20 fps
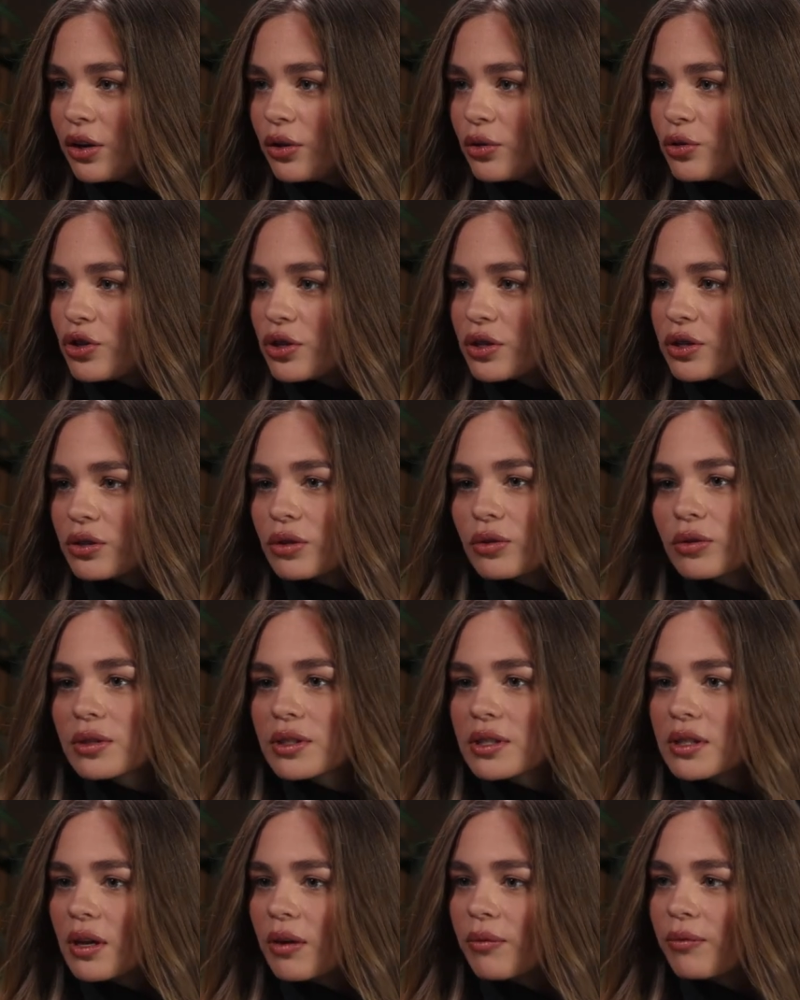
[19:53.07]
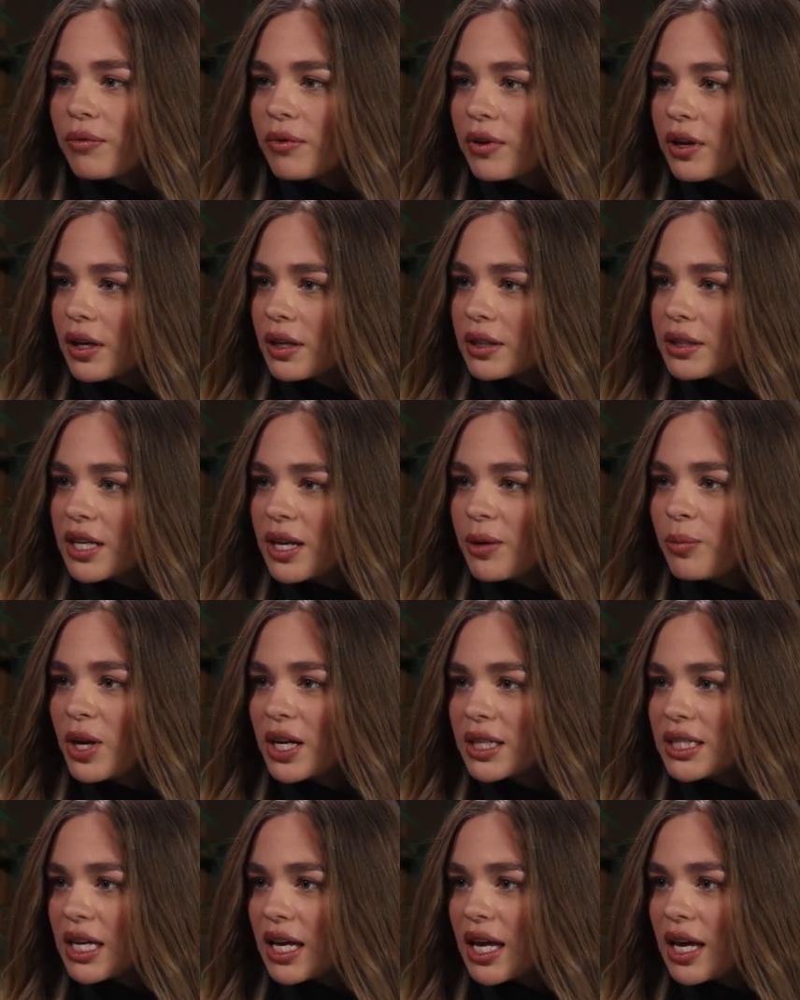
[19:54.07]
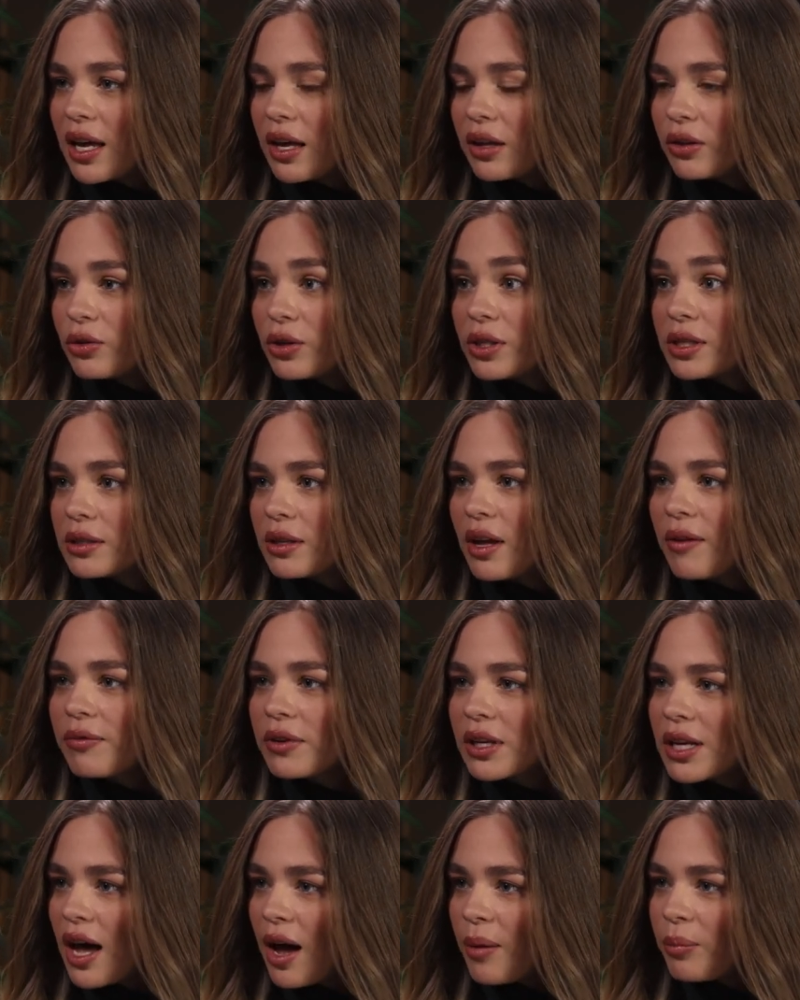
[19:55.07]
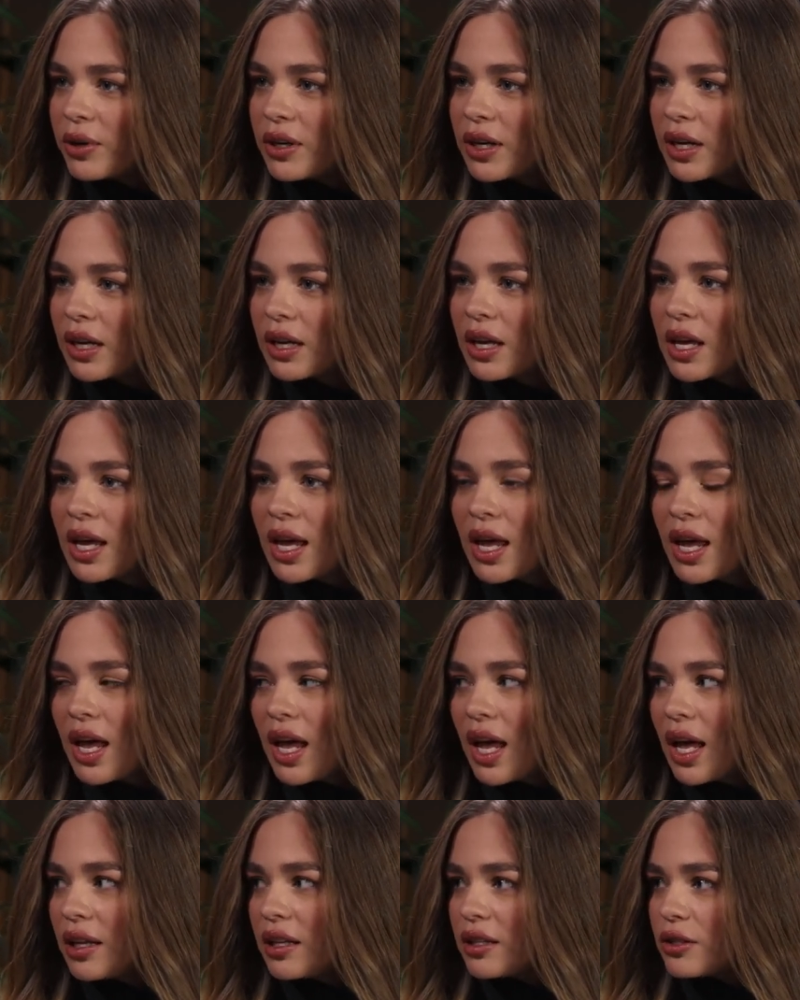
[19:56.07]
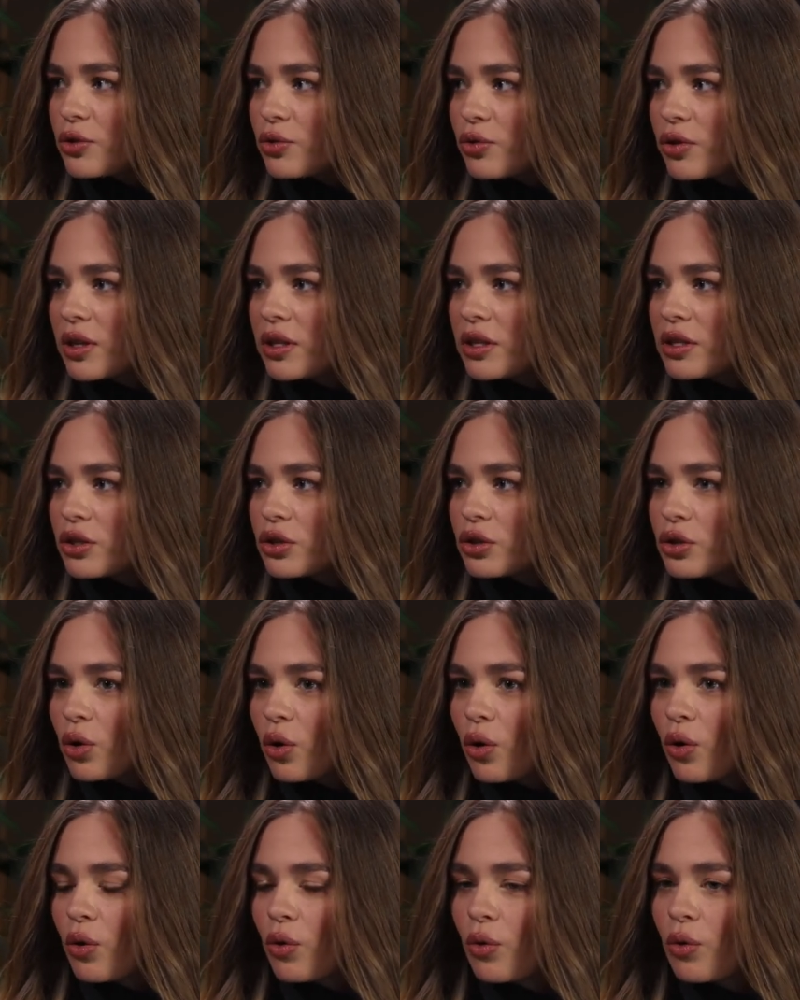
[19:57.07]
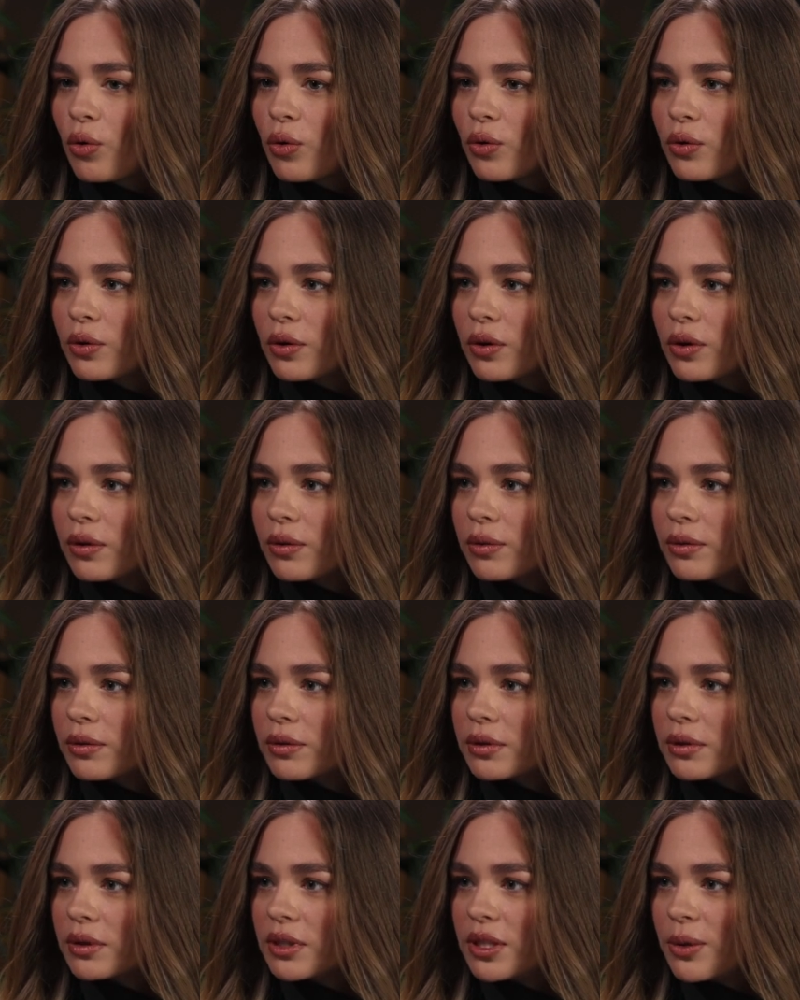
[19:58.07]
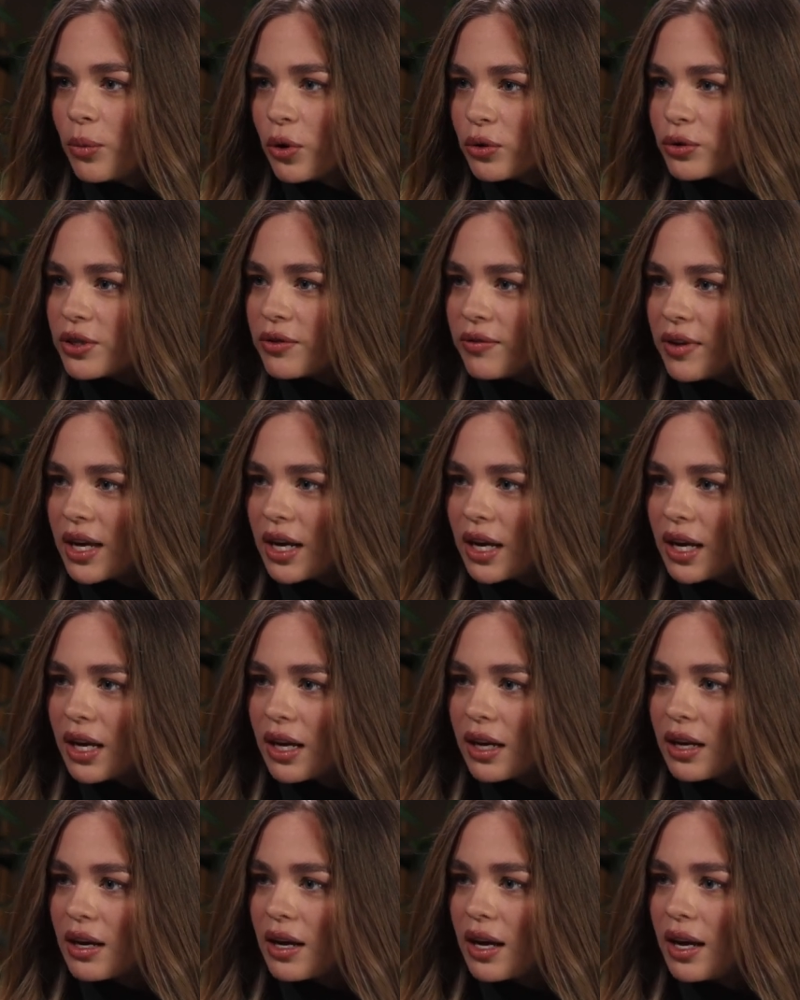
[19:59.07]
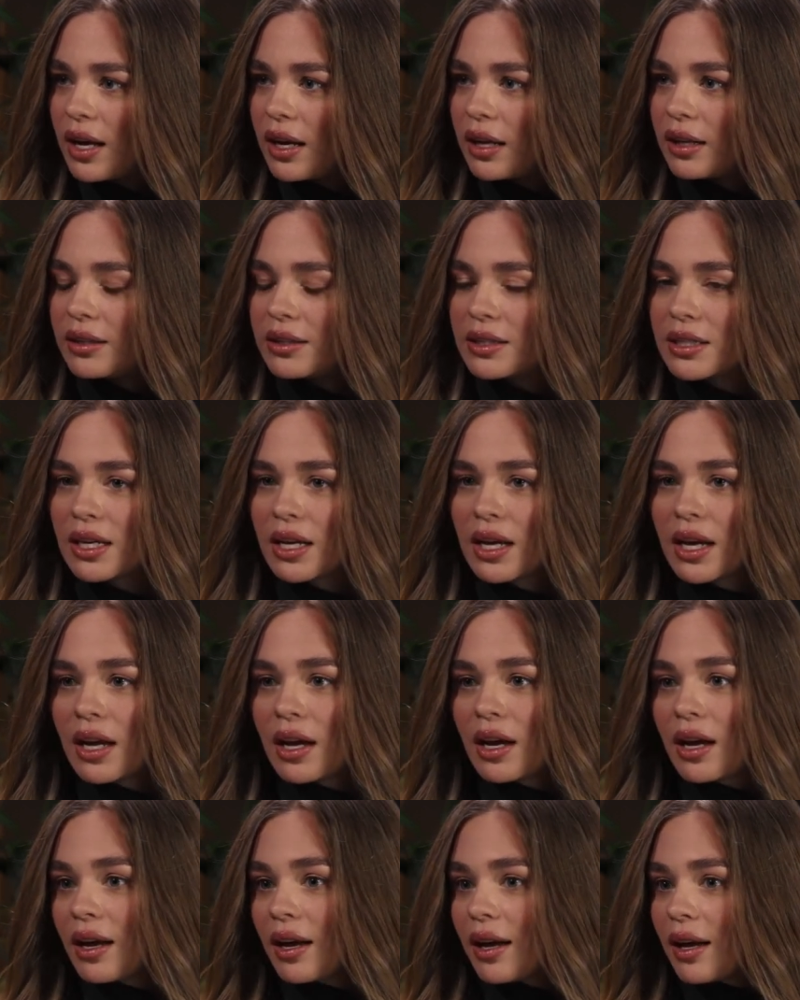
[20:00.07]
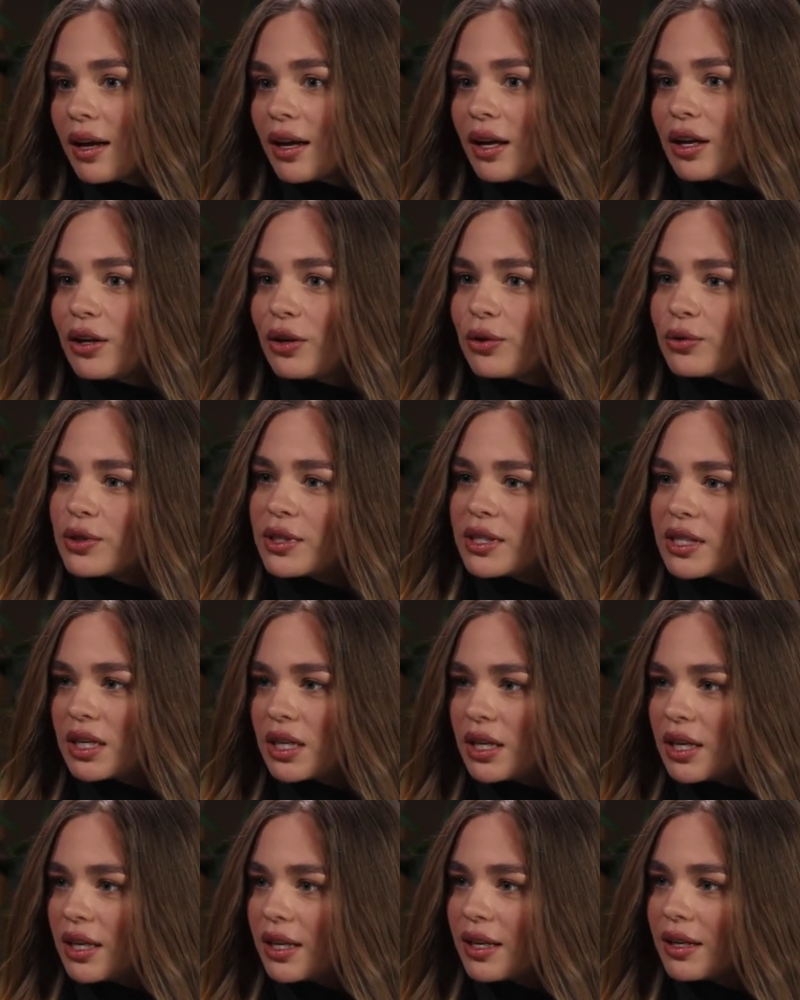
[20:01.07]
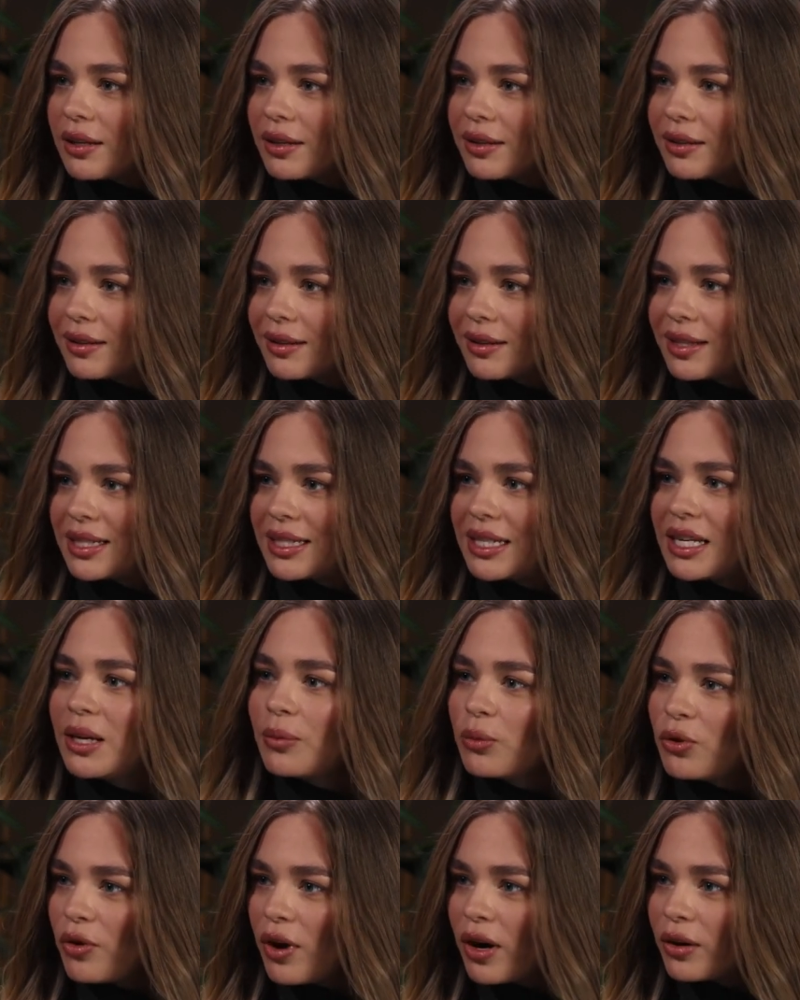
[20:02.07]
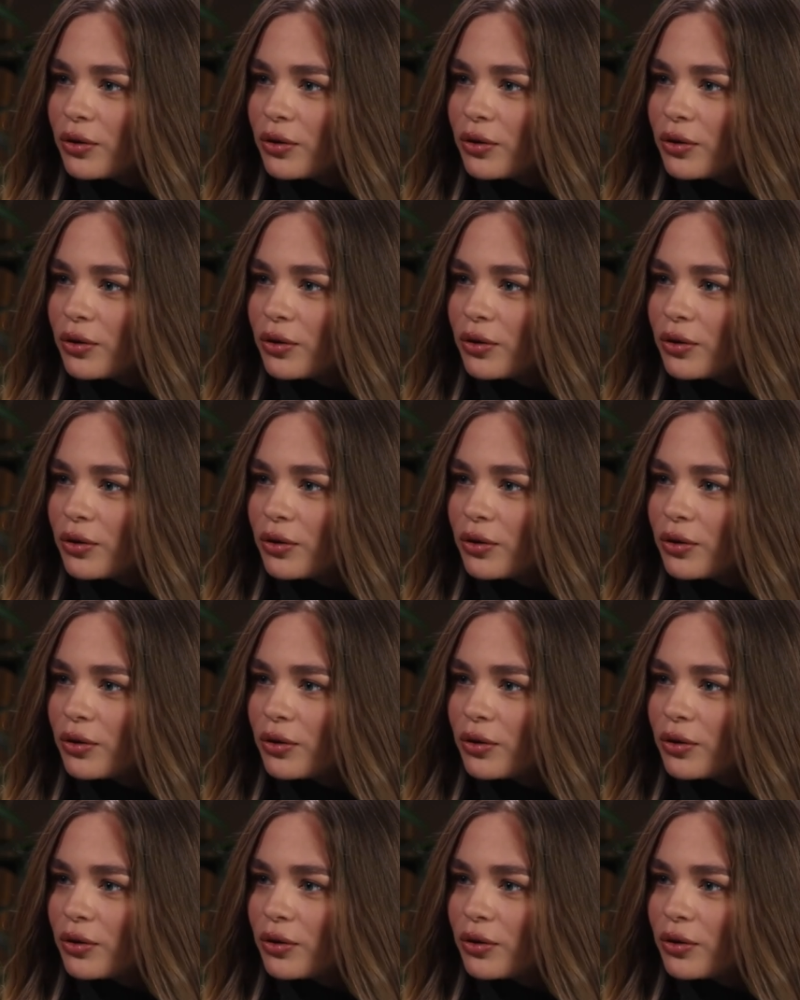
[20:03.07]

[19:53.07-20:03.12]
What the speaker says: You're just doing something day by day and there is nothing happening, and it's really so demotivating, and you see the team